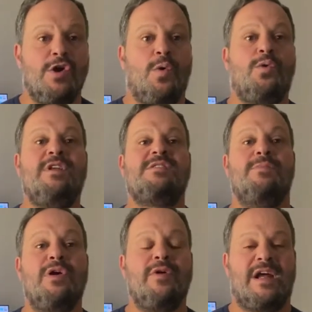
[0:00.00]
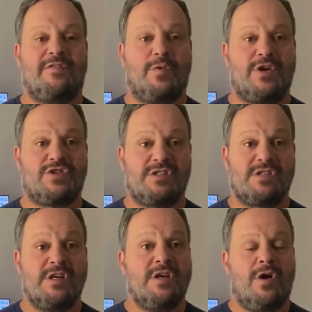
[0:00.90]
All these myriad of
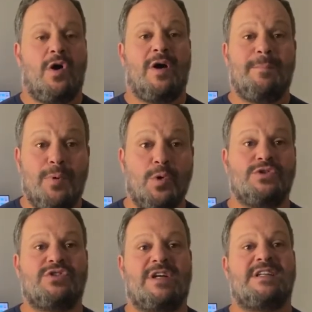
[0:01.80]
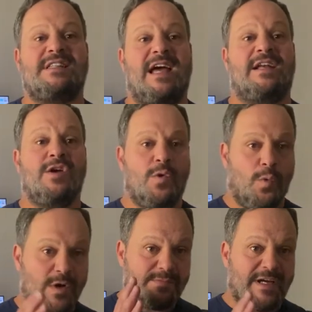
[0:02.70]
questions are important to understand.
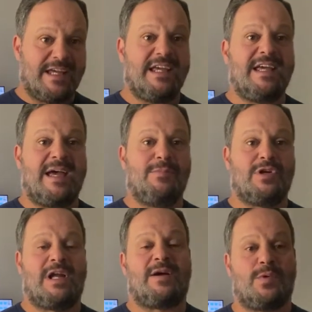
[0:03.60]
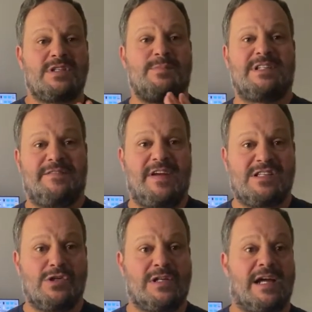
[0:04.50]
What kicking game look like? What does my
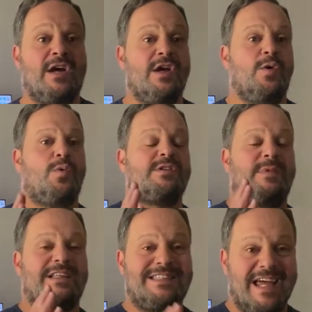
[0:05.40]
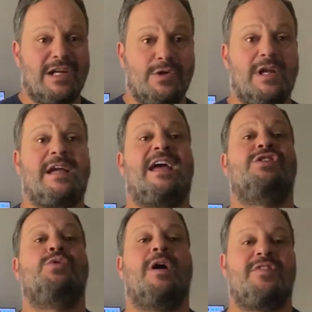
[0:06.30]
defense look like? What does my attack look like?
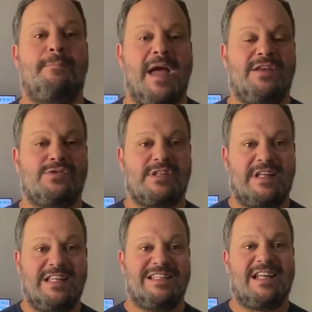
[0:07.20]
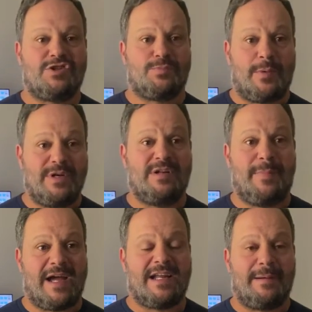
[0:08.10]
And do I have the manuals and the intellectual property to
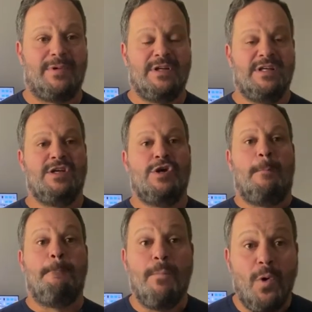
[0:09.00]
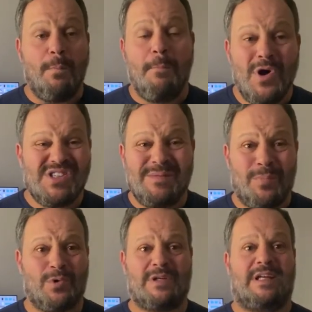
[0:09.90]
back it up? Most
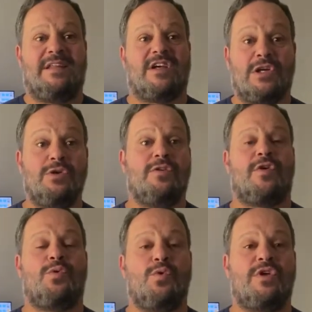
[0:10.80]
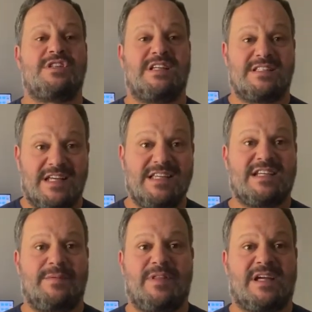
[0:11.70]
importantly, the glue of all those things is
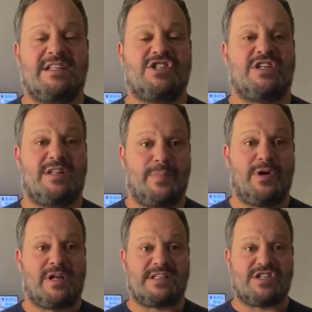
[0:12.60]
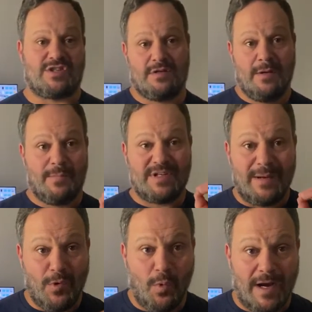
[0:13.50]
going to be the conditioning and the periodization. But
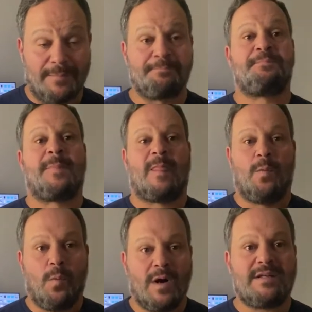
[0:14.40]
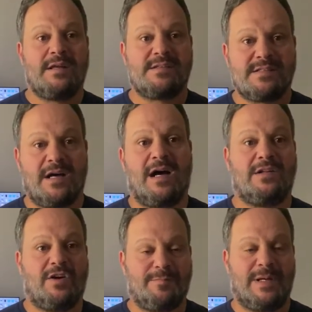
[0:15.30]
number 1, what
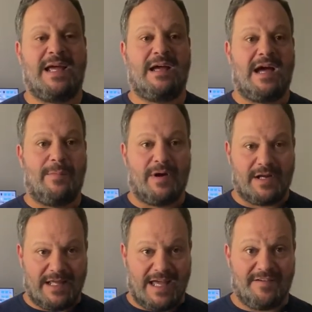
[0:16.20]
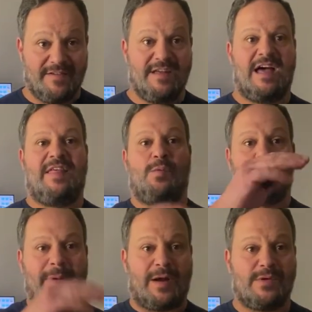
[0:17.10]
style of play am I going to have? And then
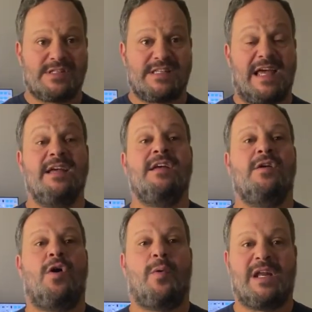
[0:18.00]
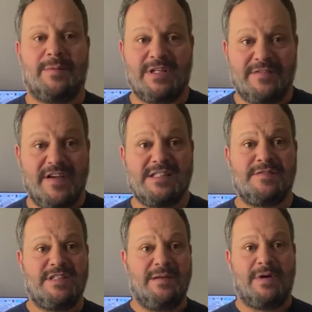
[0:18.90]
work backwards and say, are we going to be a
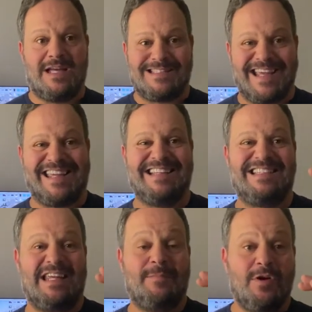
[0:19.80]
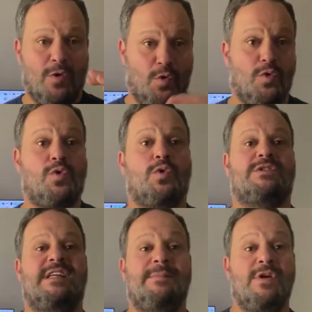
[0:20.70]
defensive team, attacking team, or
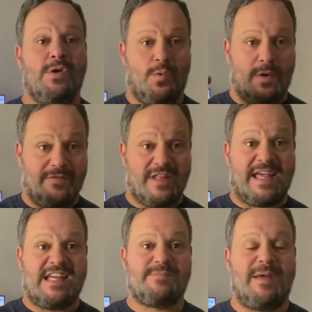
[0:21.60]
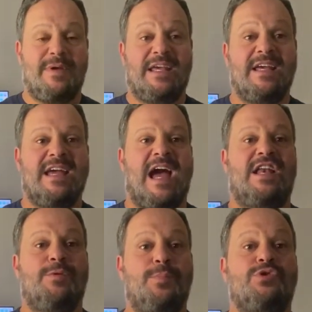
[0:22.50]
court team, whatever the case may be?
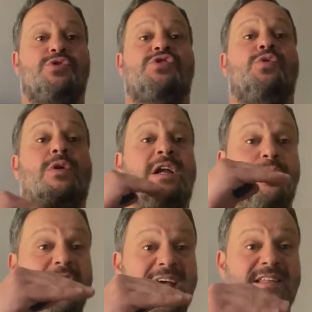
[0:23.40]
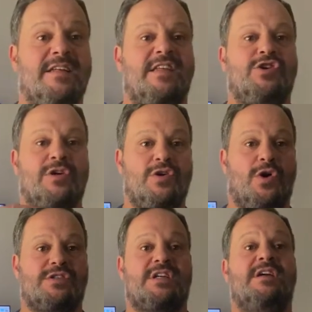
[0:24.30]
And you put your stall out with that, then you can
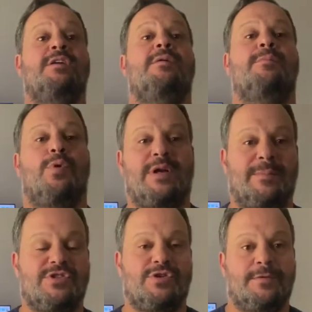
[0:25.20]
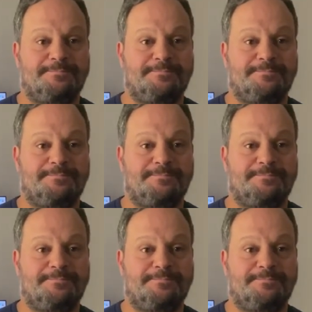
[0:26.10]
answer point number 2.